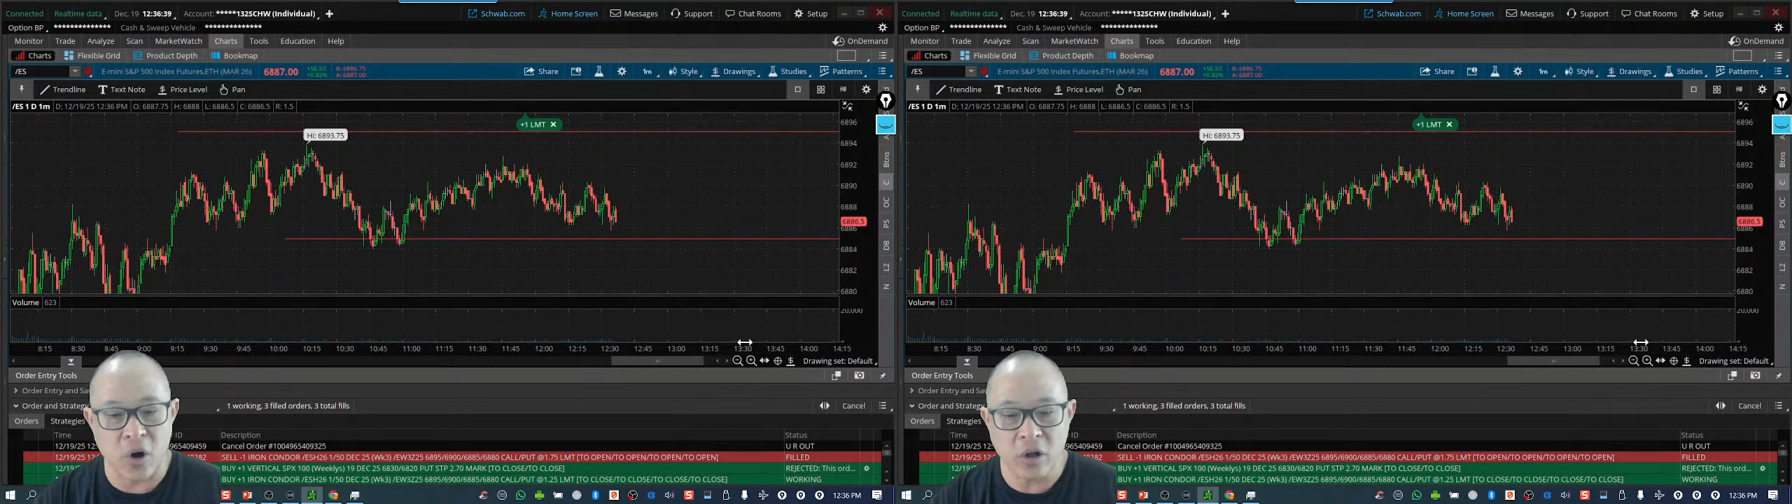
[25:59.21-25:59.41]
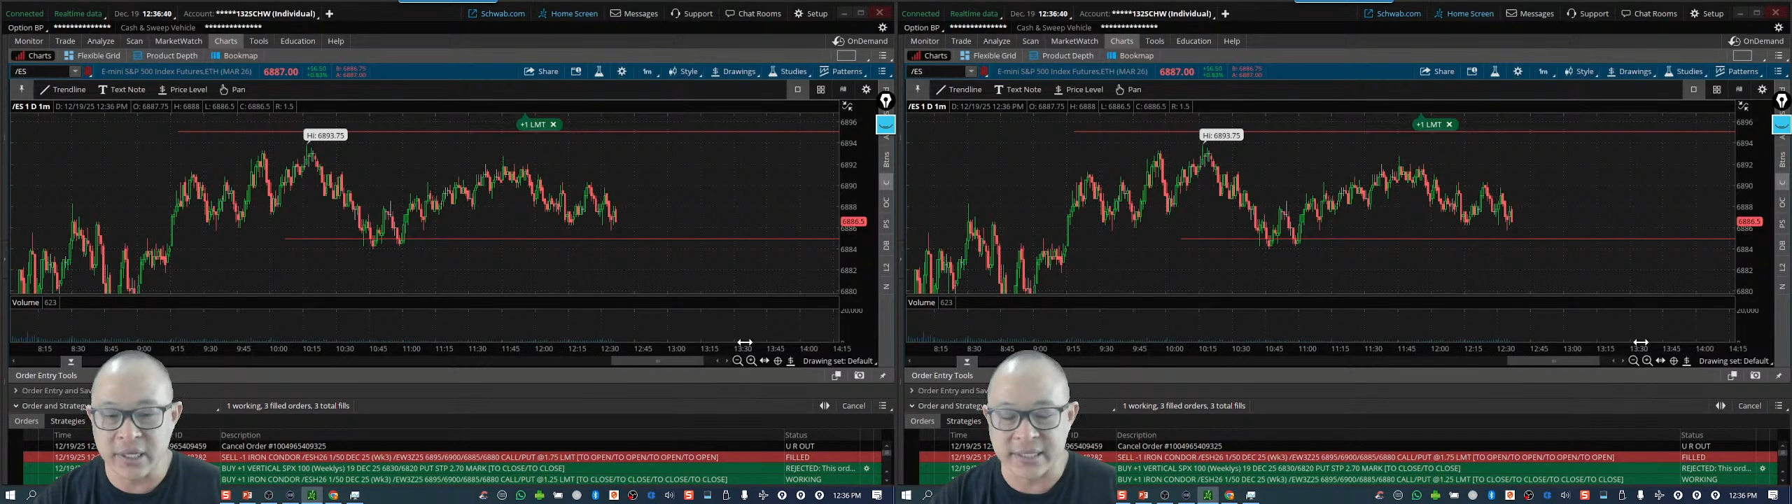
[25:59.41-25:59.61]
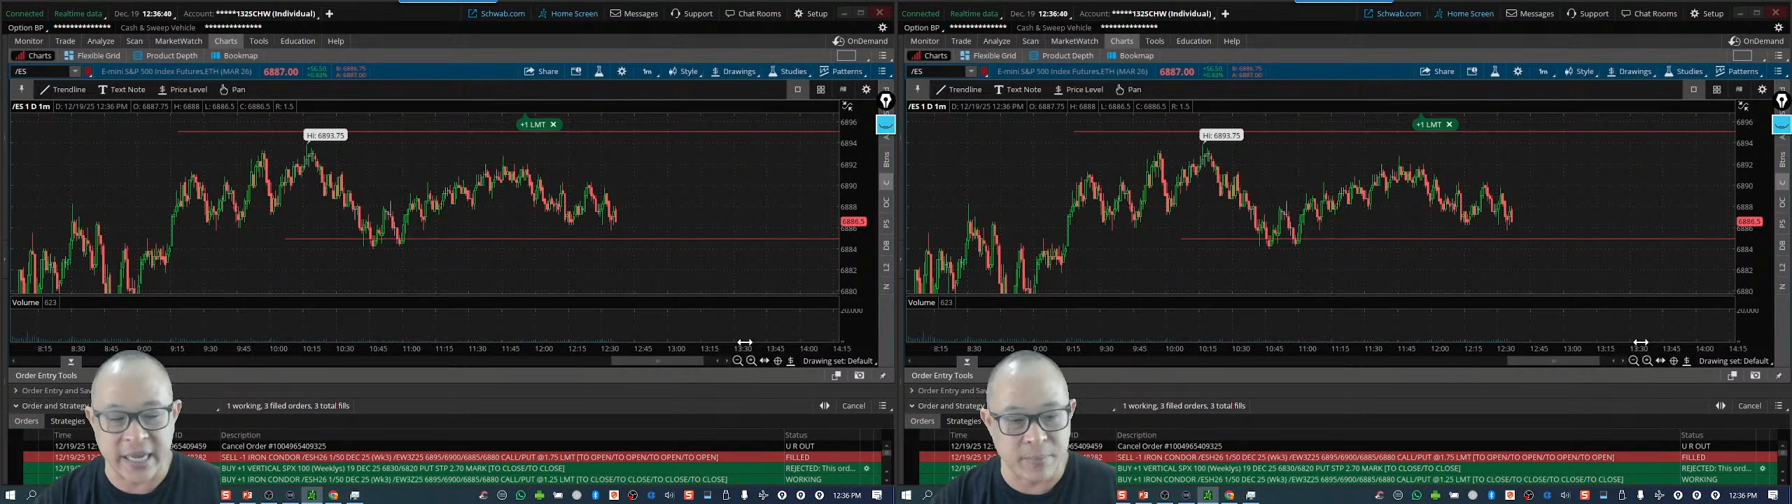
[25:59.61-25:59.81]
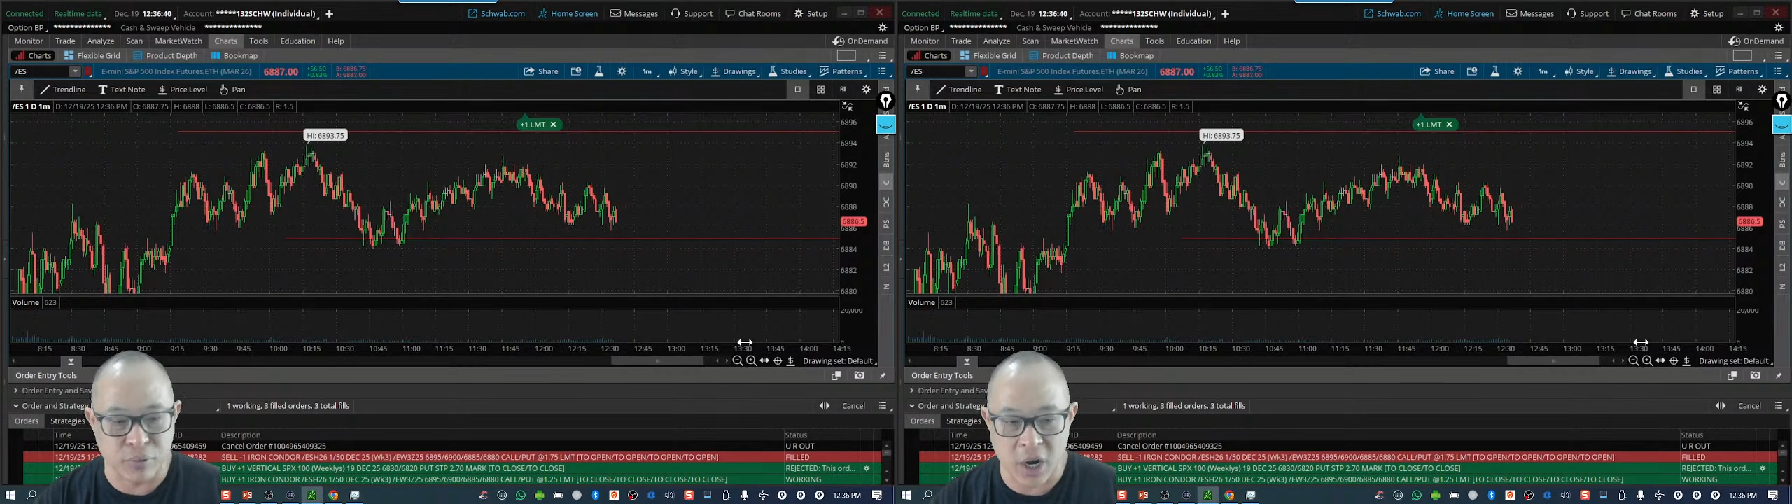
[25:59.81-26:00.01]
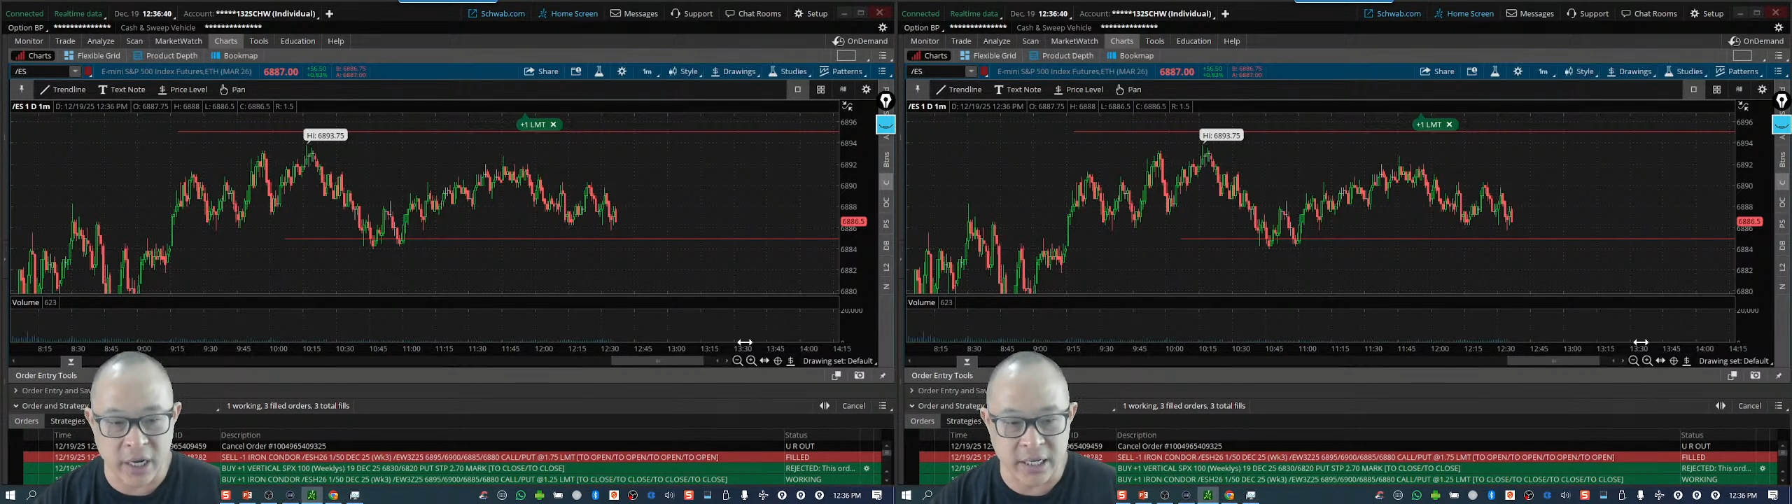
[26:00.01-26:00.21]
all the same
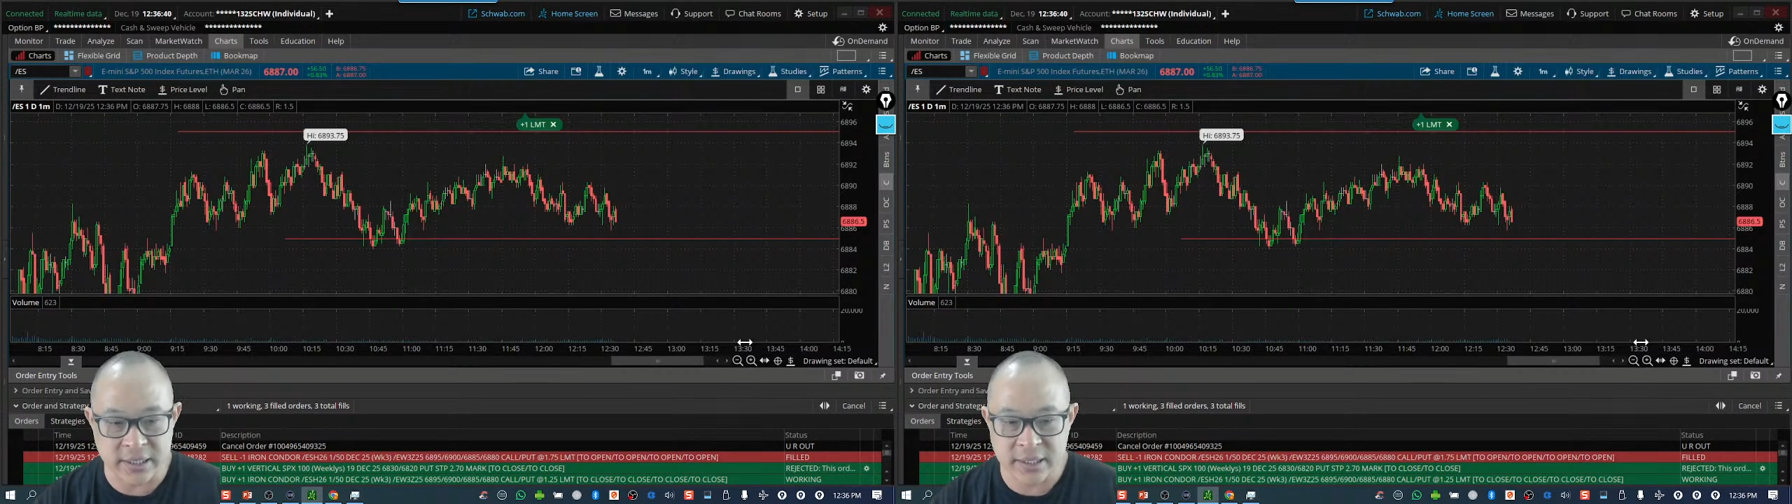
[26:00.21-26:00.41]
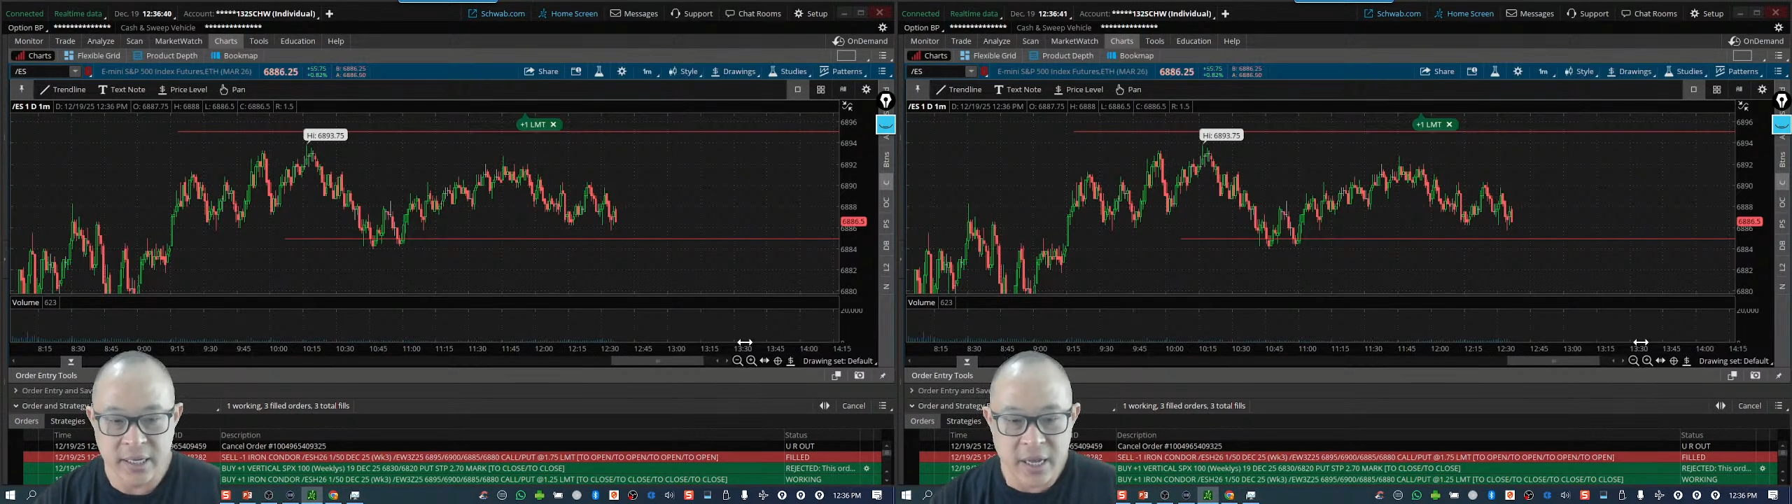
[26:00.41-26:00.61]
product.